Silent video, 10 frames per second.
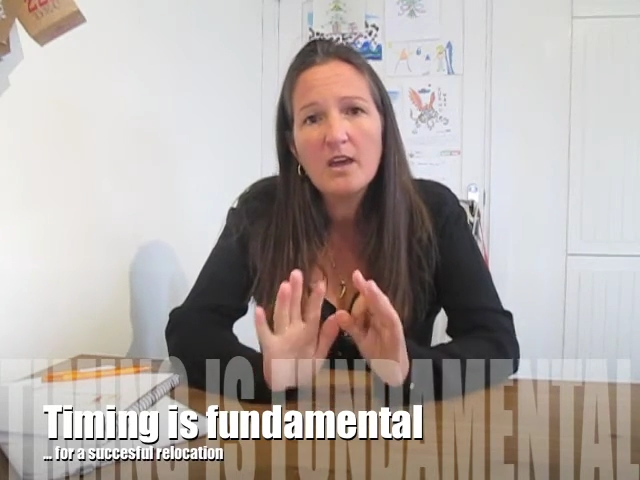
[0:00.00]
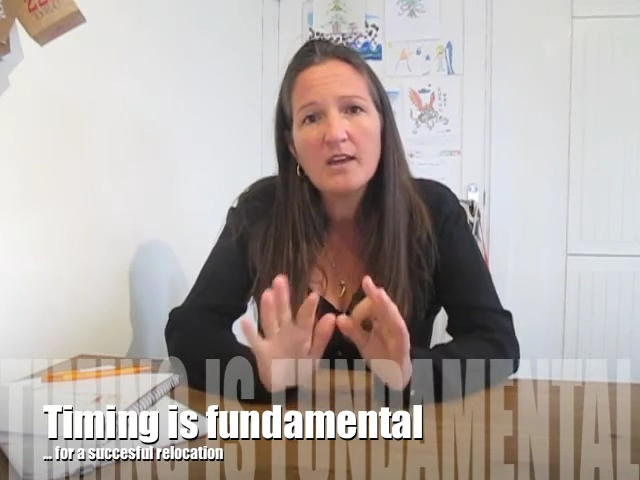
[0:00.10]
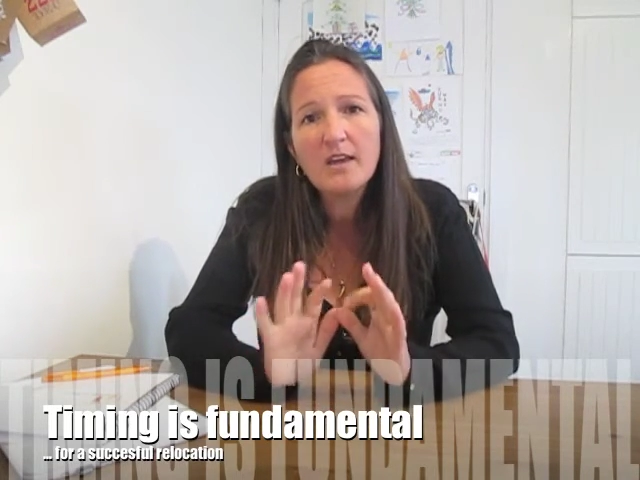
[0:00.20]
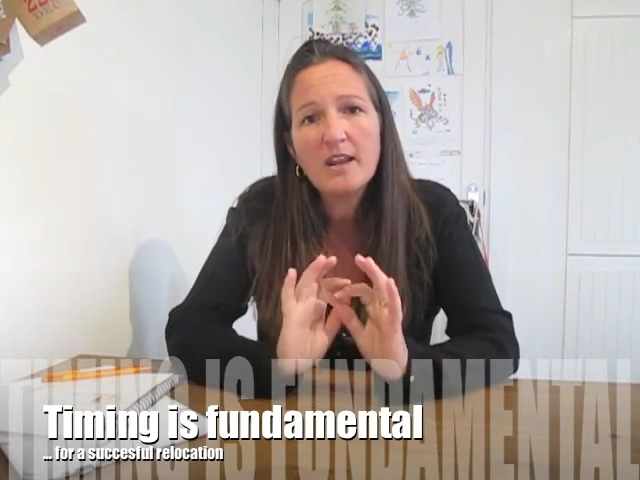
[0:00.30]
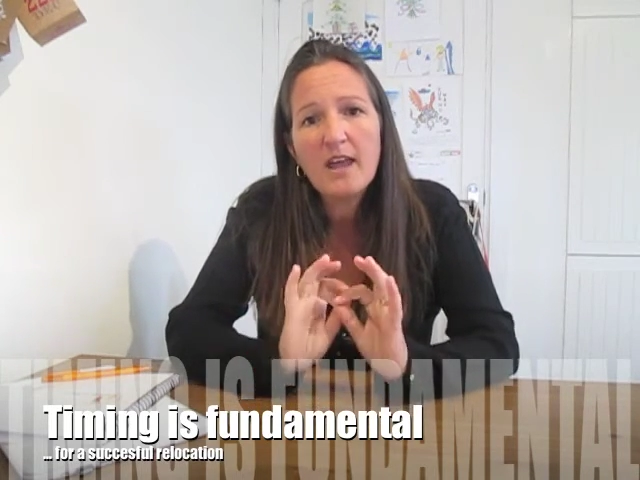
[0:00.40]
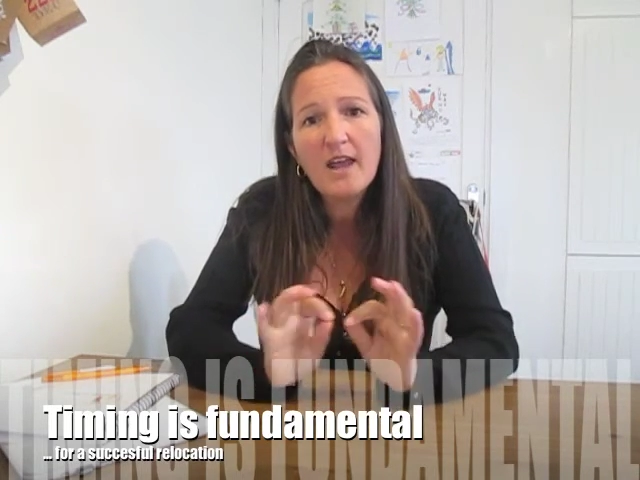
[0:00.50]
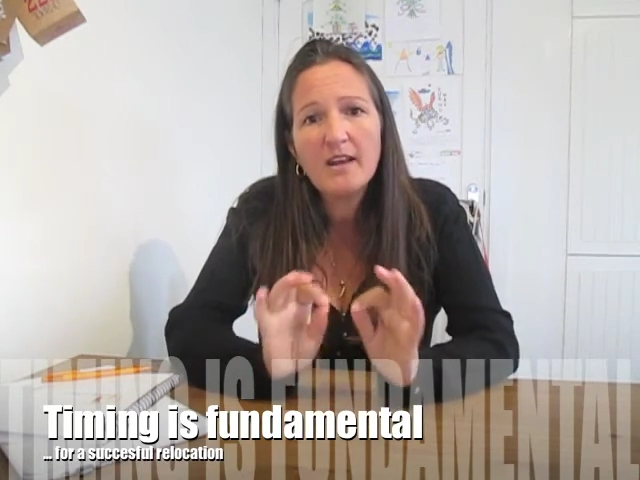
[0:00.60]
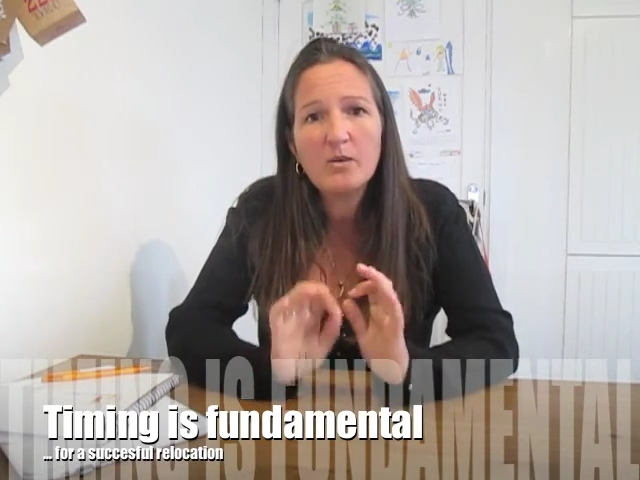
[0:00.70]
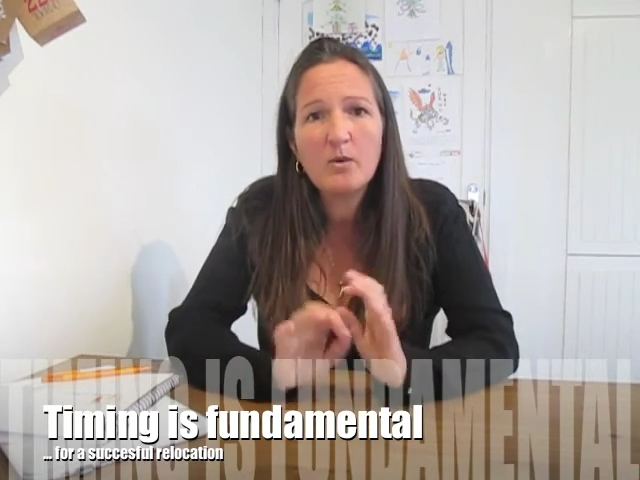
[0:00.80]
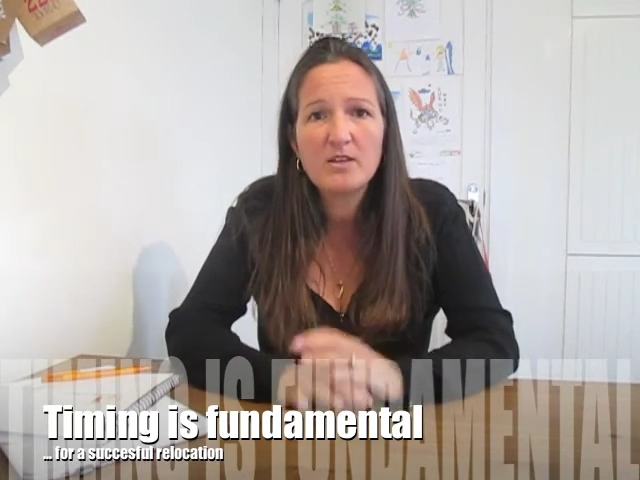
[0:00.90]
Again,
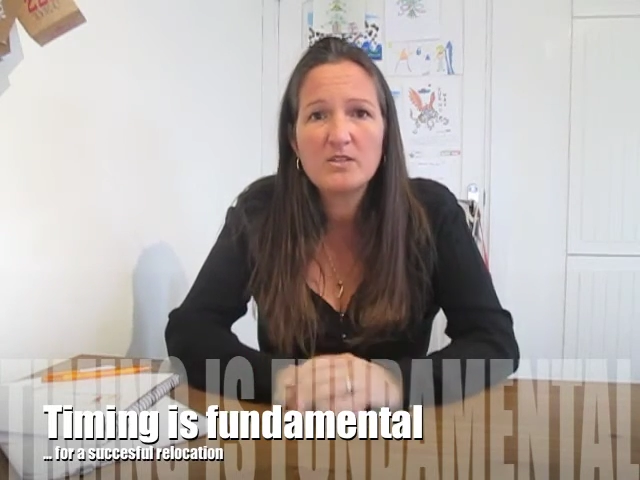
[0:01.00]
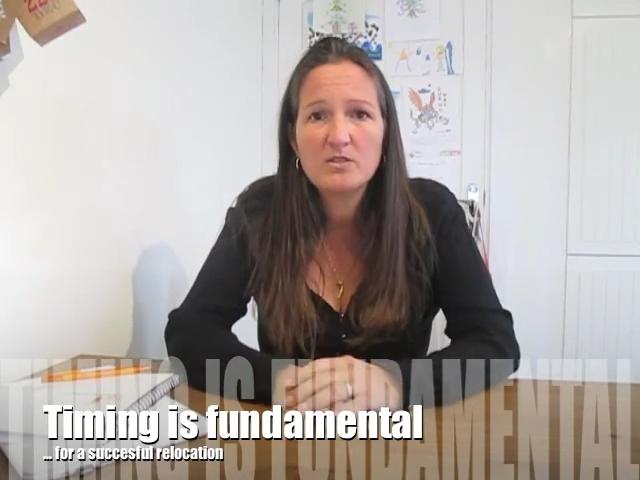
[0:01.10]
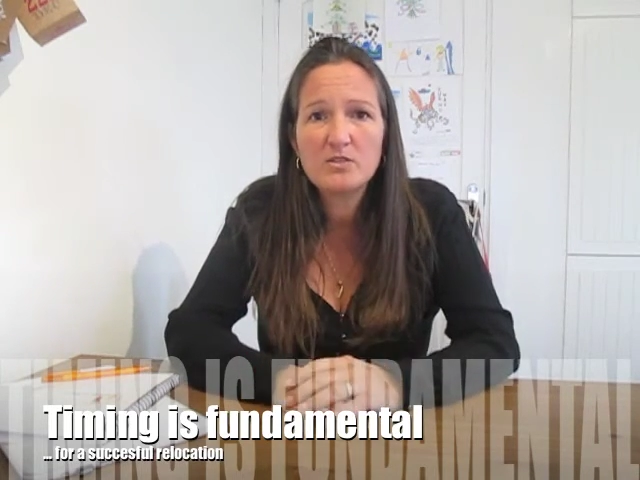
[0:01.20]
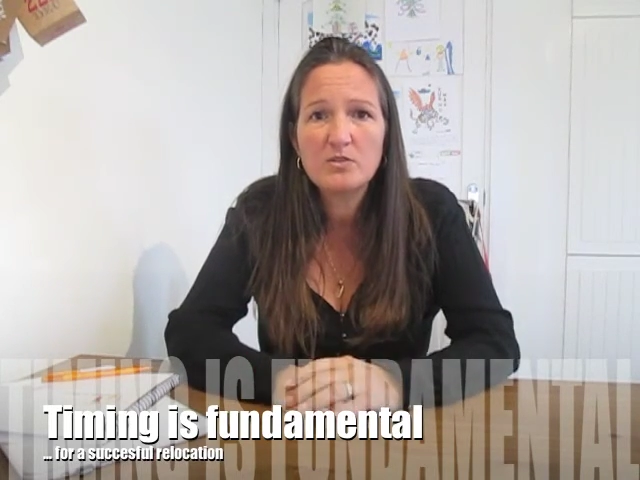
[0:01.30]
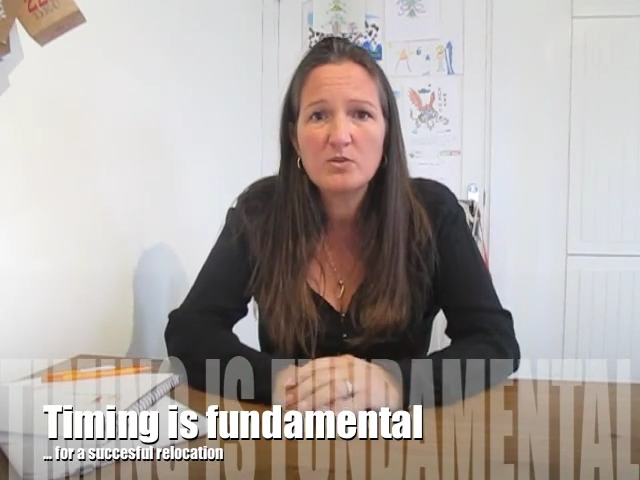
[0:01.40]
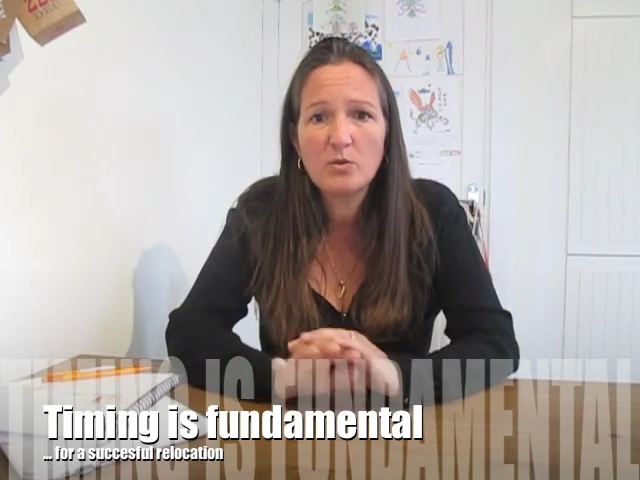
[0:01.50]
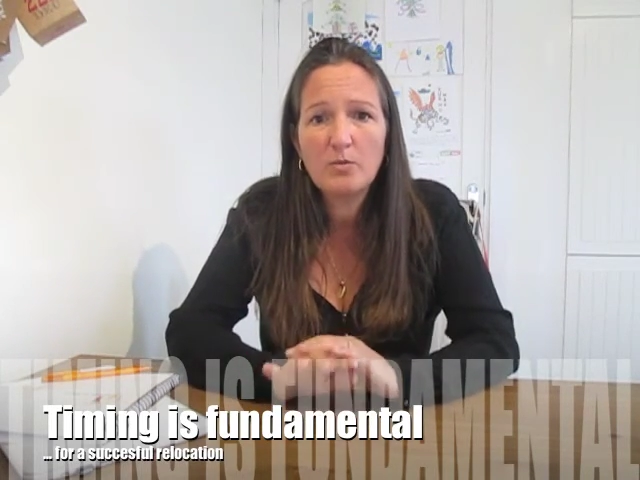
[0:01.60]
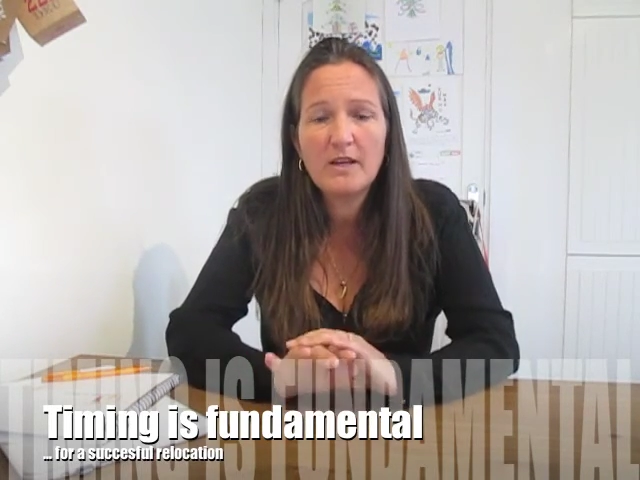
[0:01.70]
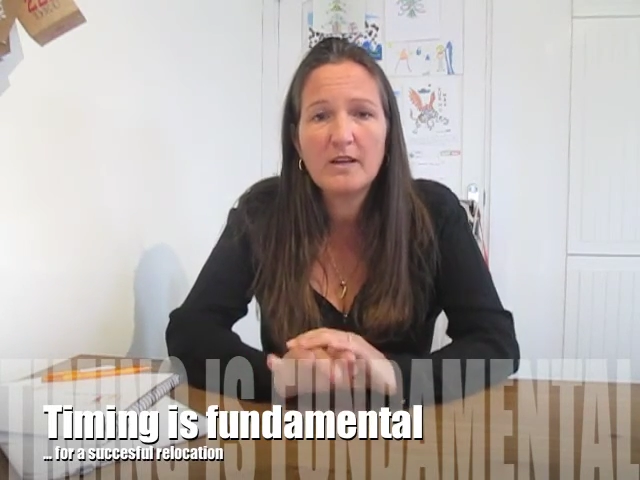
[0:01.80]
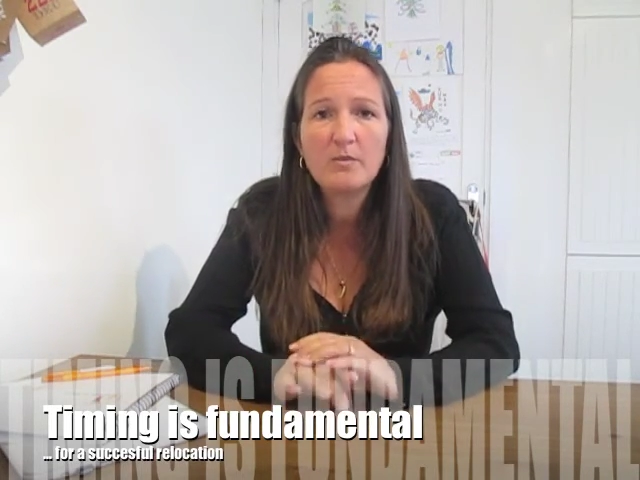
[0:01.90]
any questions at all,
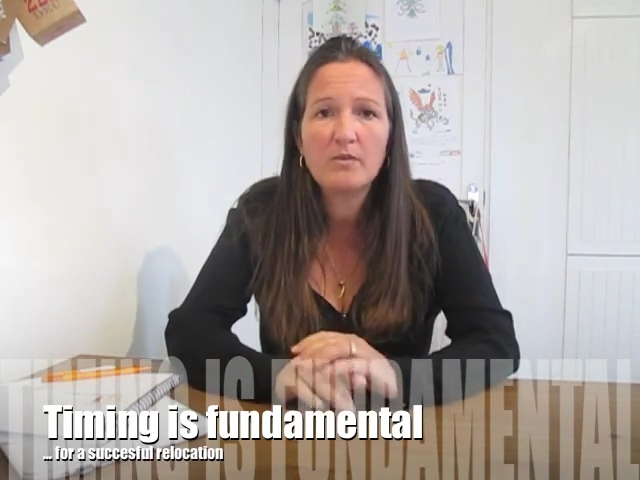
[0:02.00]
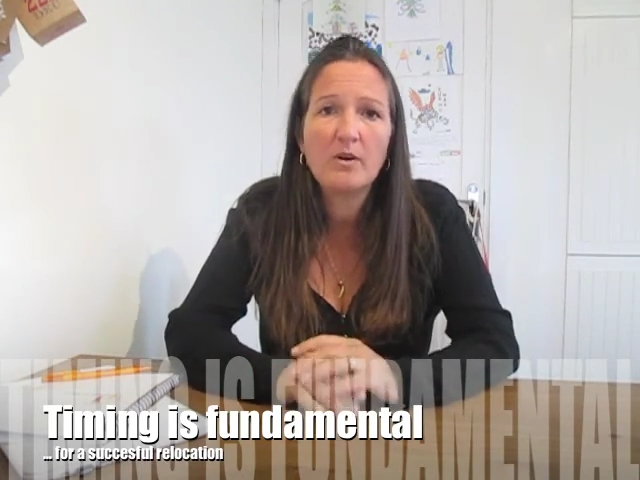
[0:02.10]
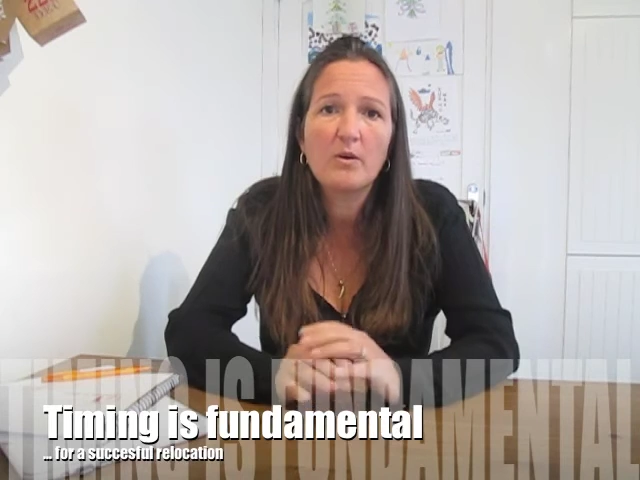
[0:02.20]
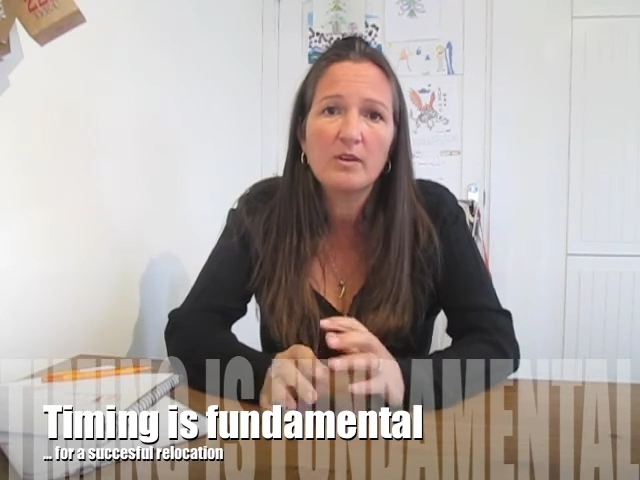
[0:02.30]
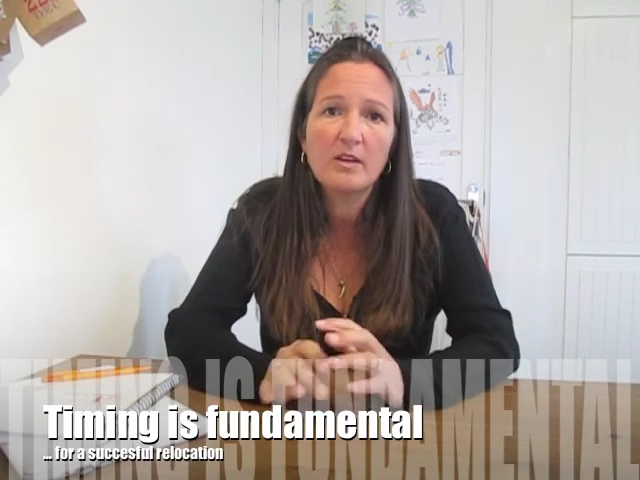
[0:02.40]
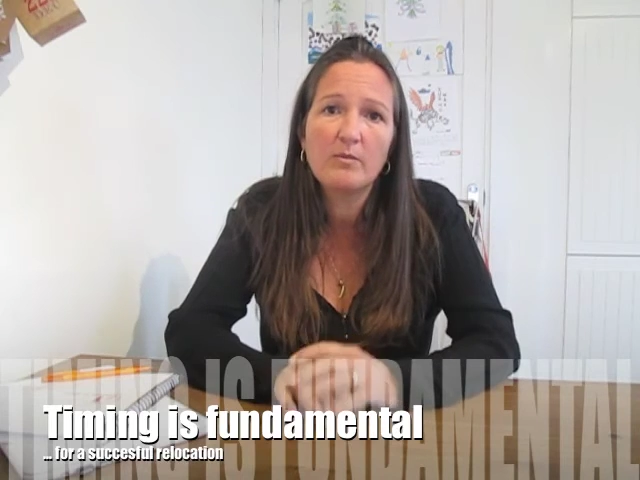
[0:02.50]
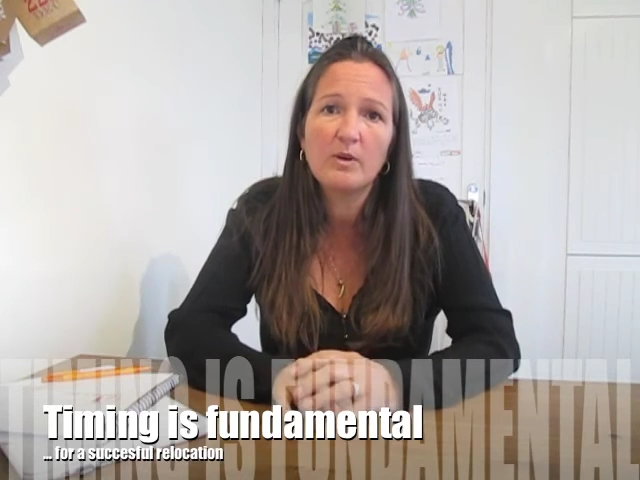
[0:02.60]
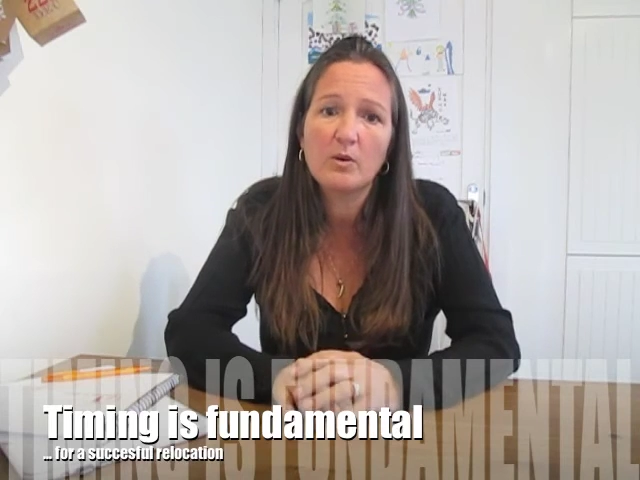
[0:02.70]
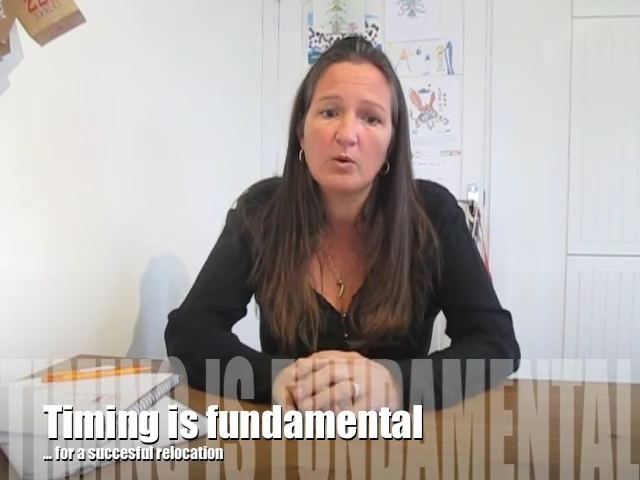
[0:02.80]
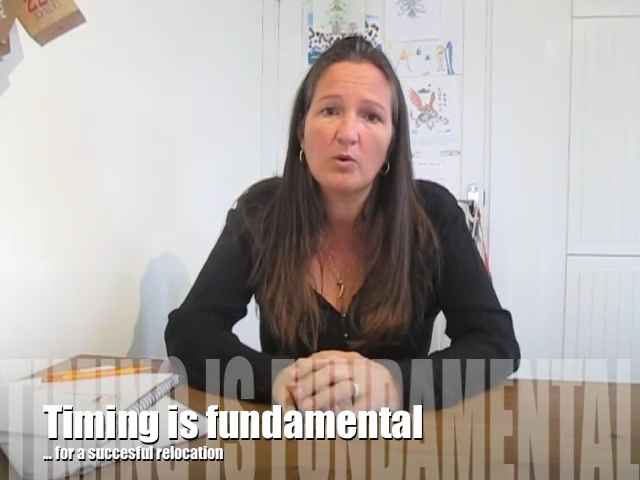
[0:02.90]
pick up the phone, give me
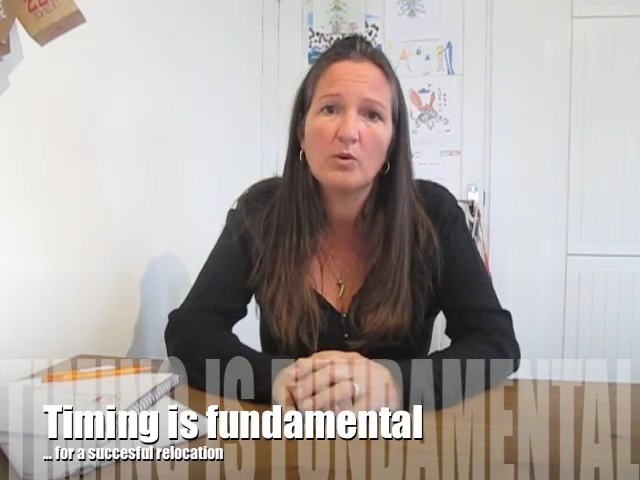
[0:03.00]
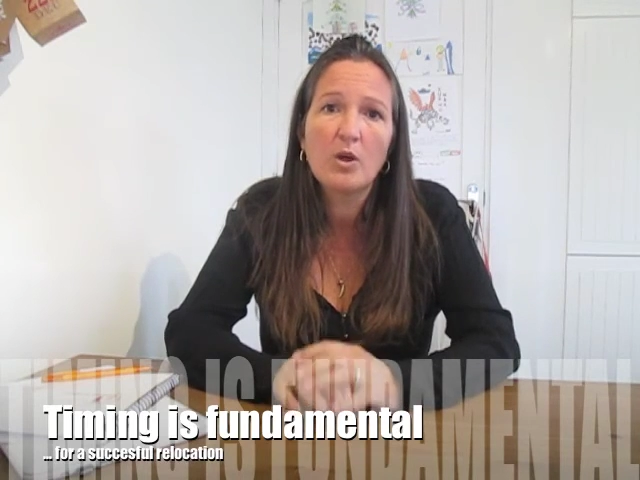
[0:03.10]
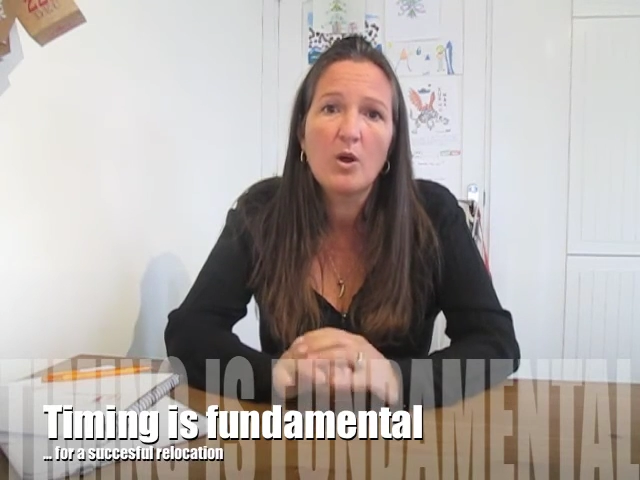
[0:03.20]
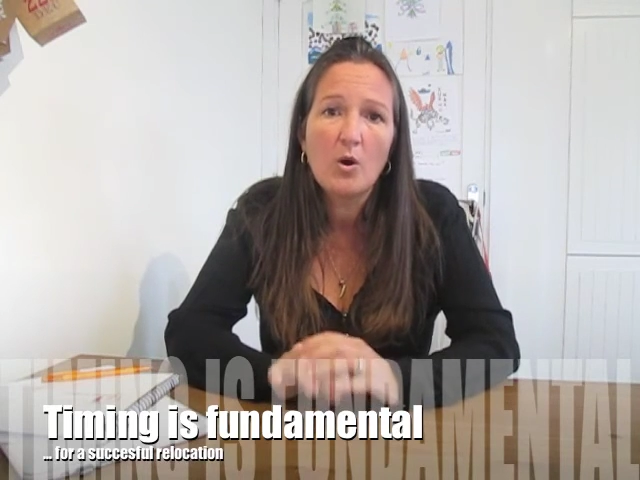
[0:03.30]
a call,